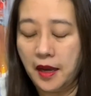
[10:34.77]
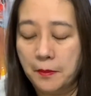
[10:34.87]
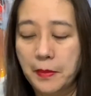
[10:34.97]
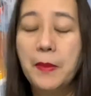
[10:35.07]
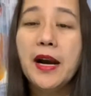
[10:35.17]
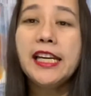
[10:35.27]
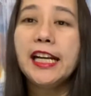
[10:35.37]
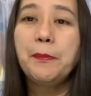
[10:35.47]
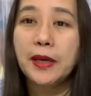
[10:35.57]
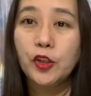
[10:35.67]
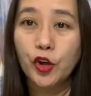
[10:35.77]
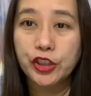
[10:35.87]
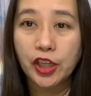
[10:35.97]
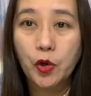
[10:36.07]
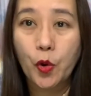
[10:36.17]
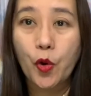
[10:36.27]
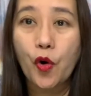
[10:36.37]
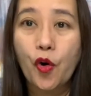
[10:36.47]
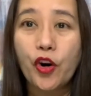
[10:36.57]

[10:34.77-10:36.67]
May mga napanood ako o